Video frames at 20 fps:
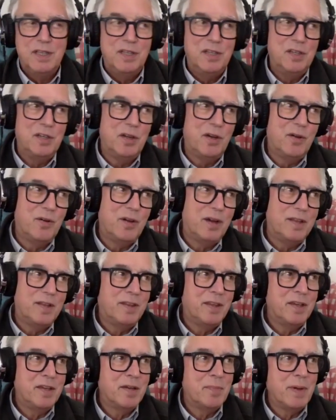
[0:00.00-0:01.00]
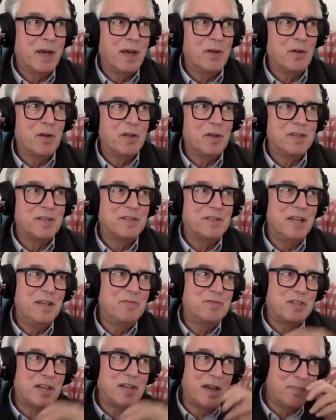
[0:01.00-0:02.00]
You know, I think about all the
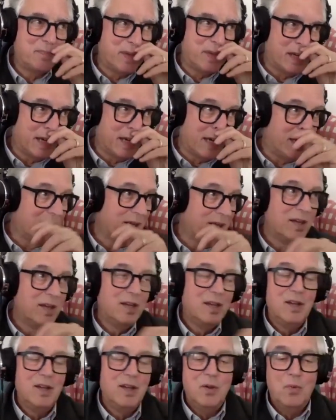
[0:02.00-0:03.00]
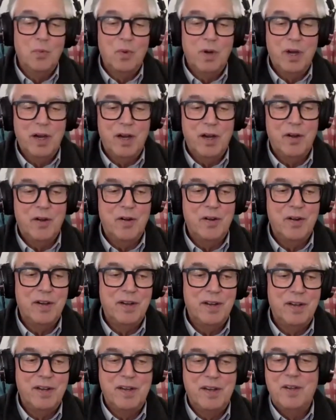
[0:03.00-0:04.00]
teams I've been on where
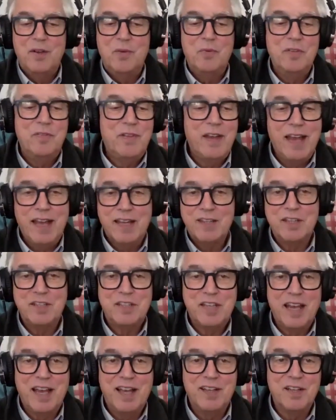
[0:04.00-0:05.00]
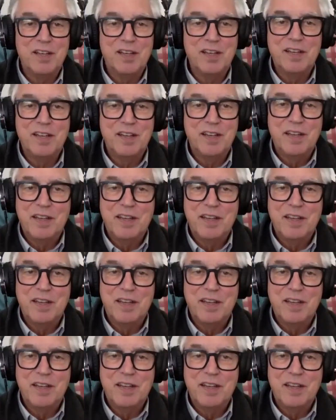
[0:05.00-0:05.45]
we've had the talent.